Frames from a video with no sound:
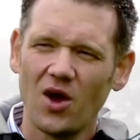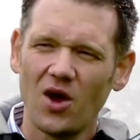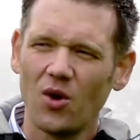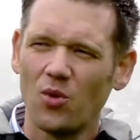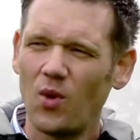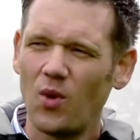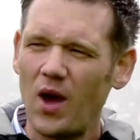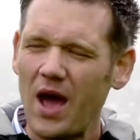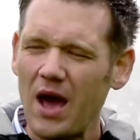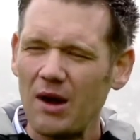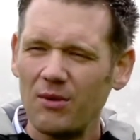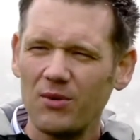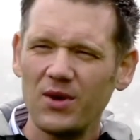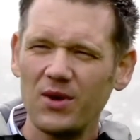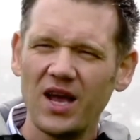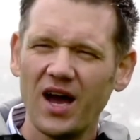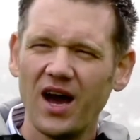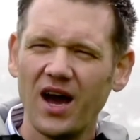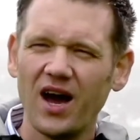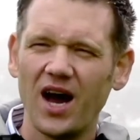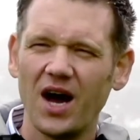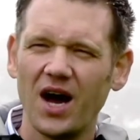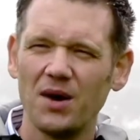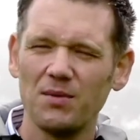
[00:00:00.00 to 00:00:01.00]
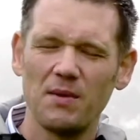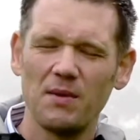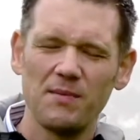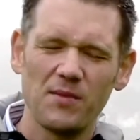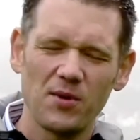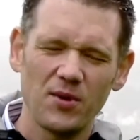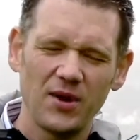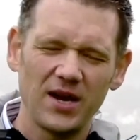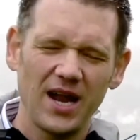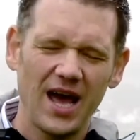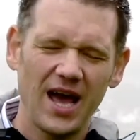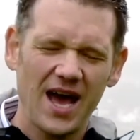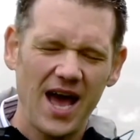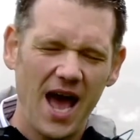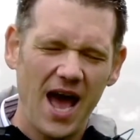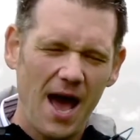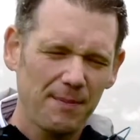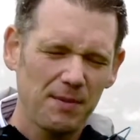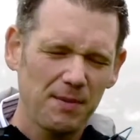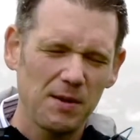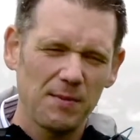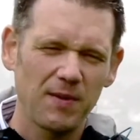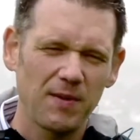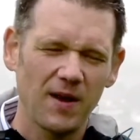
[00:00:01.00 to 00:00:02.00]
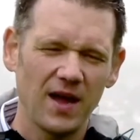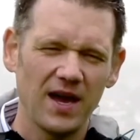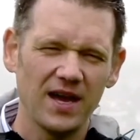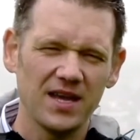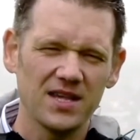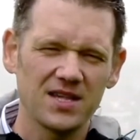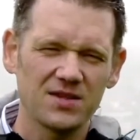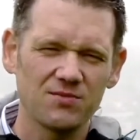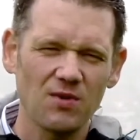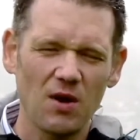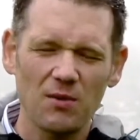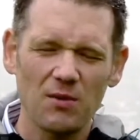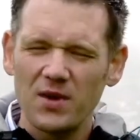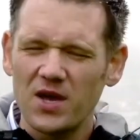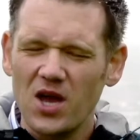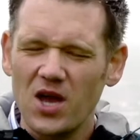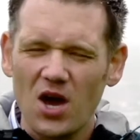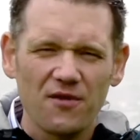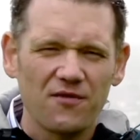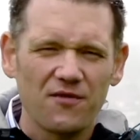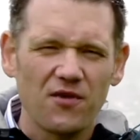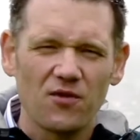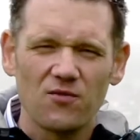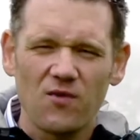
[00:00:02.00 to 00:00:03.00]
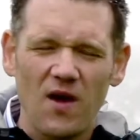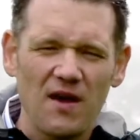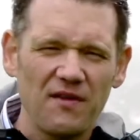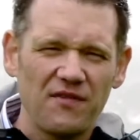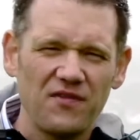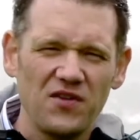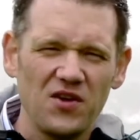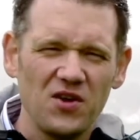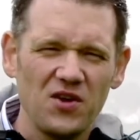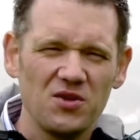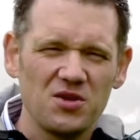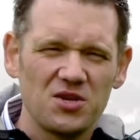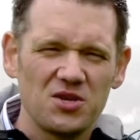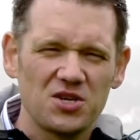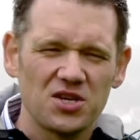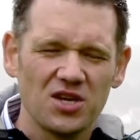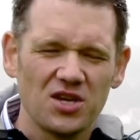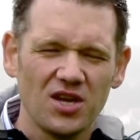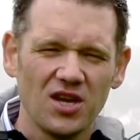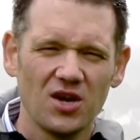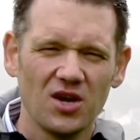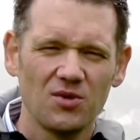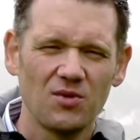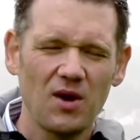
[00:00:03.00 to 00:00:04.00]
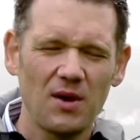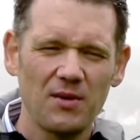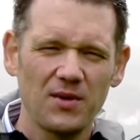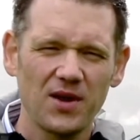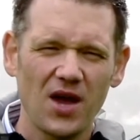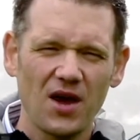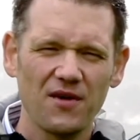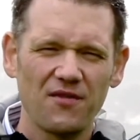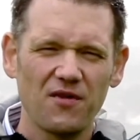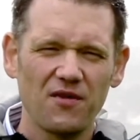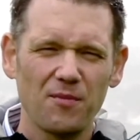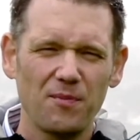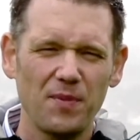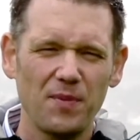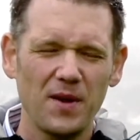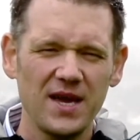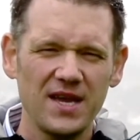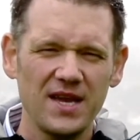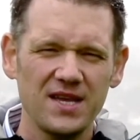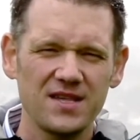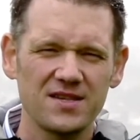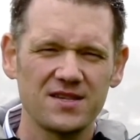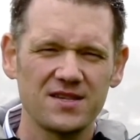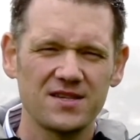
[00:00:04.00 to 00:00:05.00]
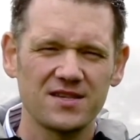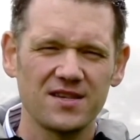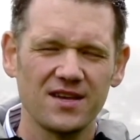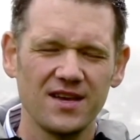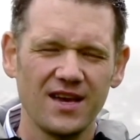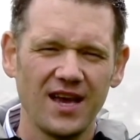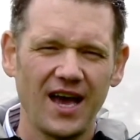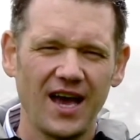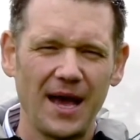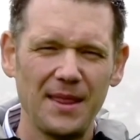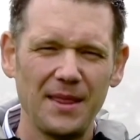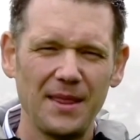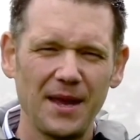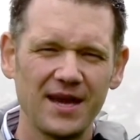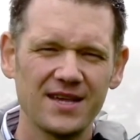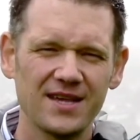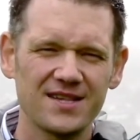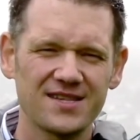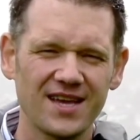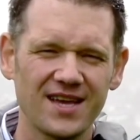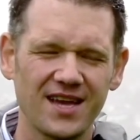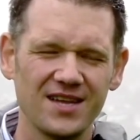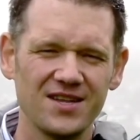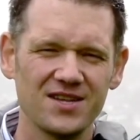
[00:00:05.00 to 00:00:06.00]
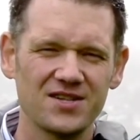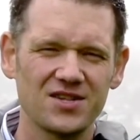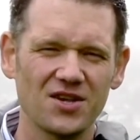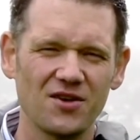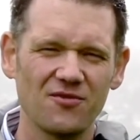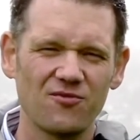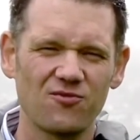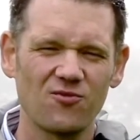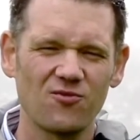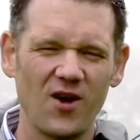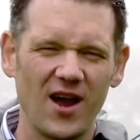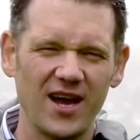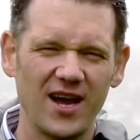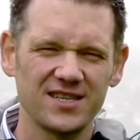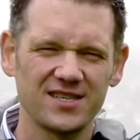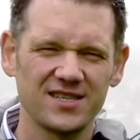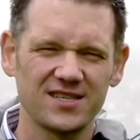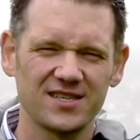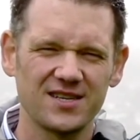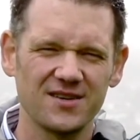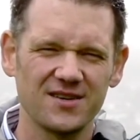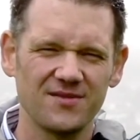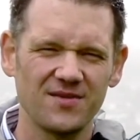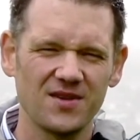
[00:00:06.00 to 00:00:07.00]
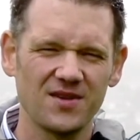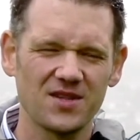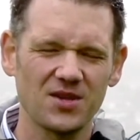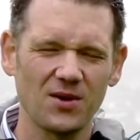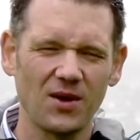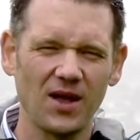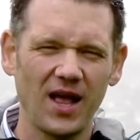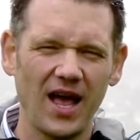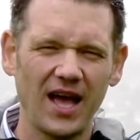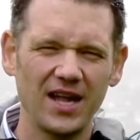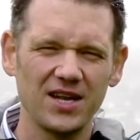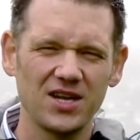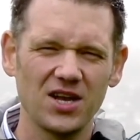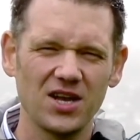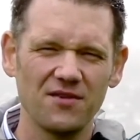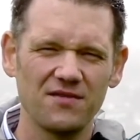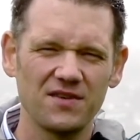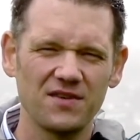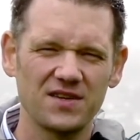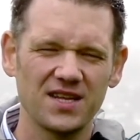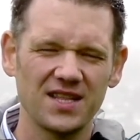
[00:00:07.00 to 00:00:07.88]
where we are when we're in our happy place, where we go for refuge, where we go for peace and that sense of rest. So I'll hand over to